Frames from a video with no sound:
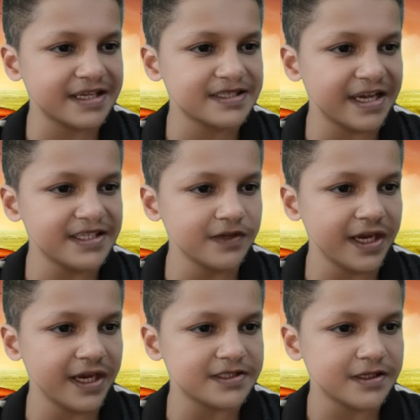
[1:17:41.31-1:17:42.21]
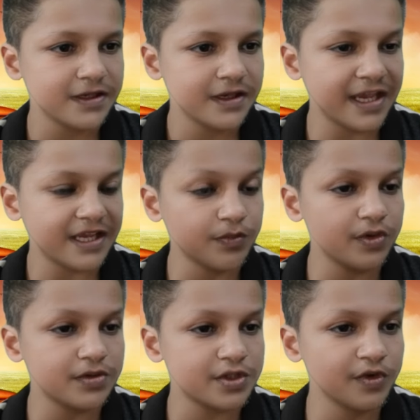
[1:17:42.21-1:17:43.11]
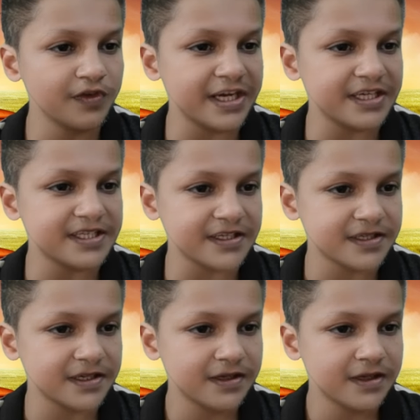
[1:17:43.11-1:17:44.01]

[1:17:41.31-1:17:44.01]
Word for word: exciting ways, like most movie critics,